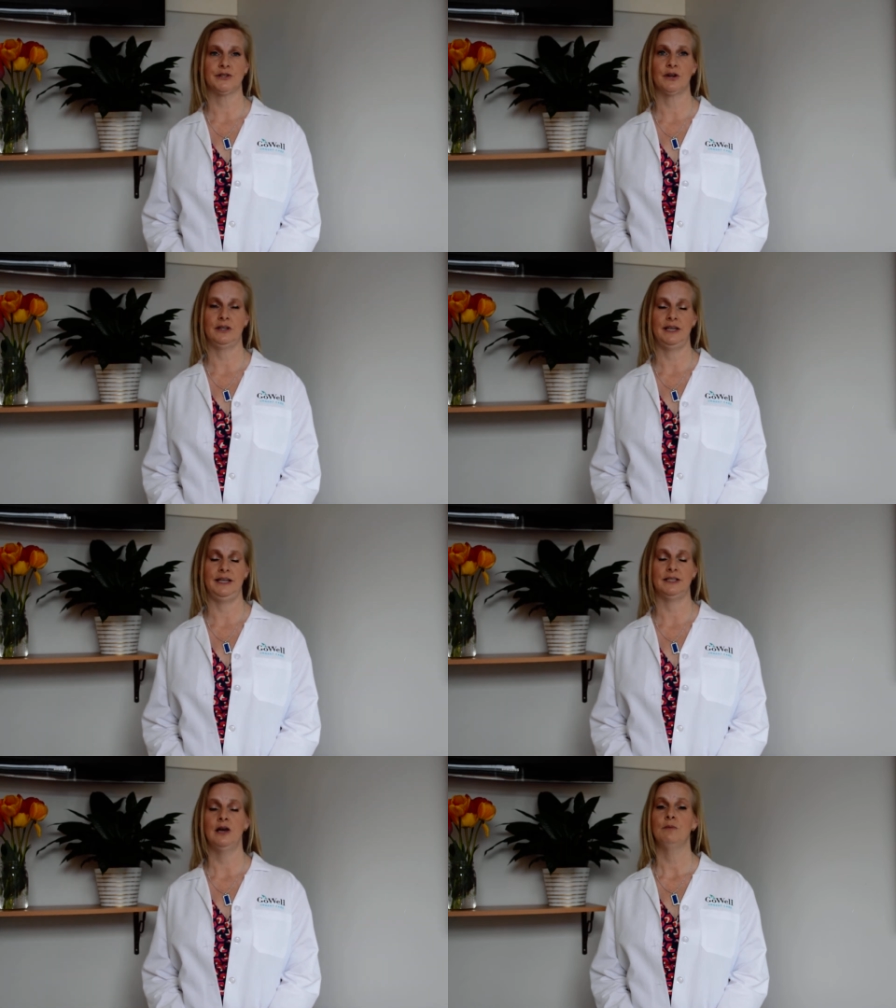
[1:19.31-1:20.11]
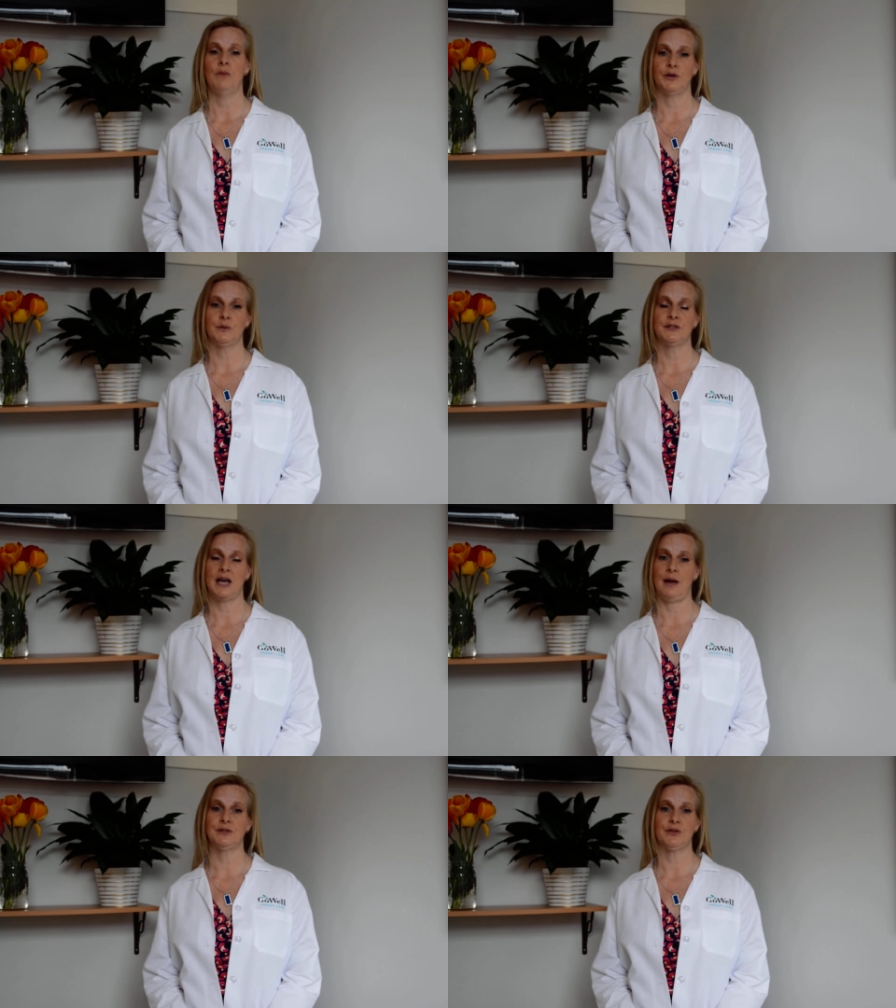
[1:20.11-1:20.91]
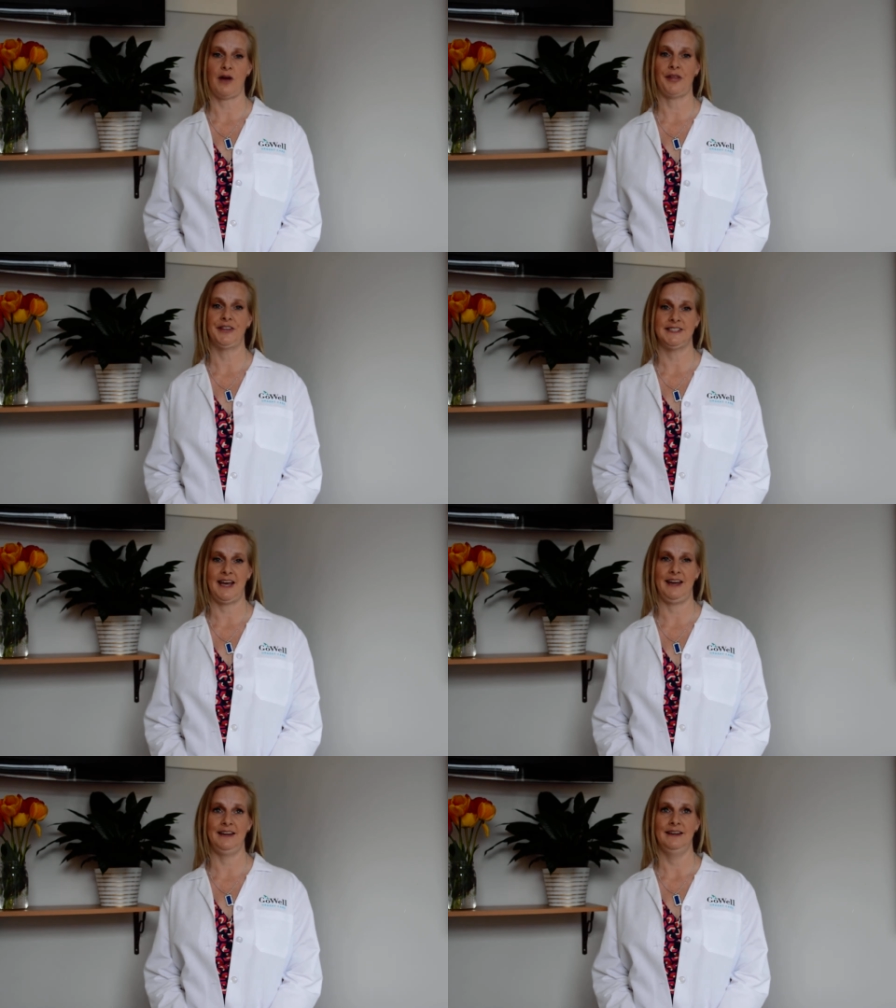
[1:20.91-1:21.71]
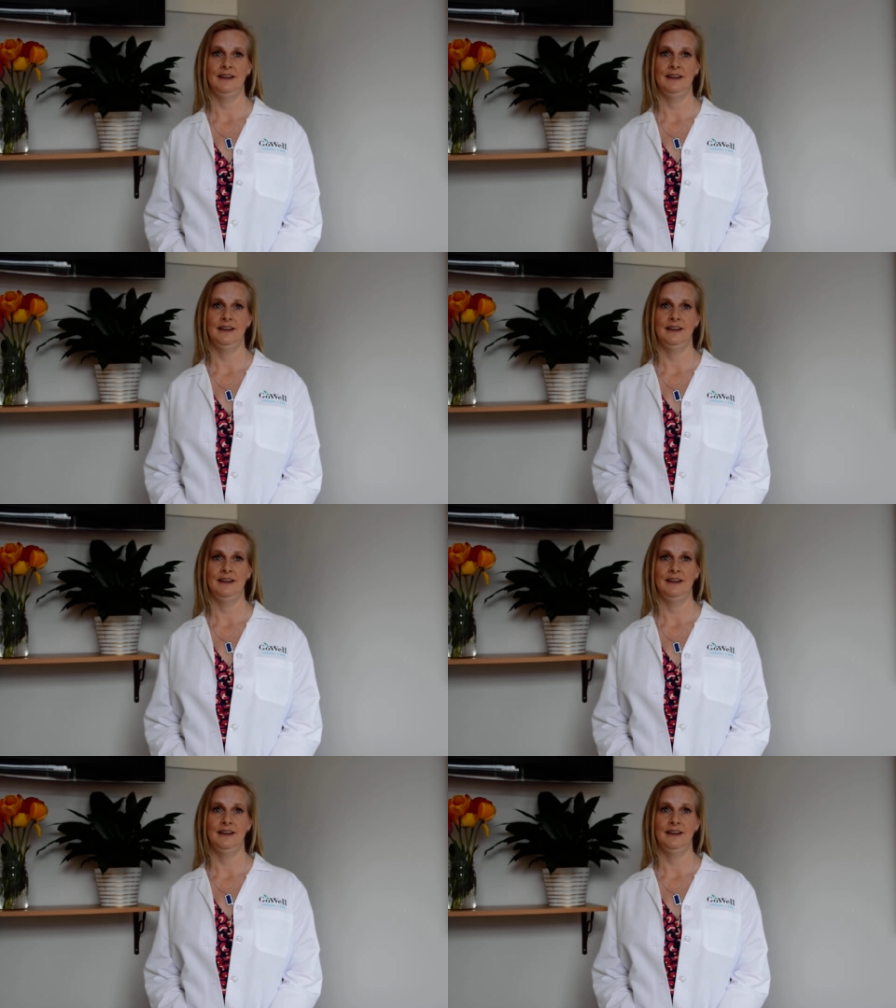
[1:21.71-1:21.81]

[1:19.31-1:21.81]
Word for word: are cleaned multiple times throughout the day.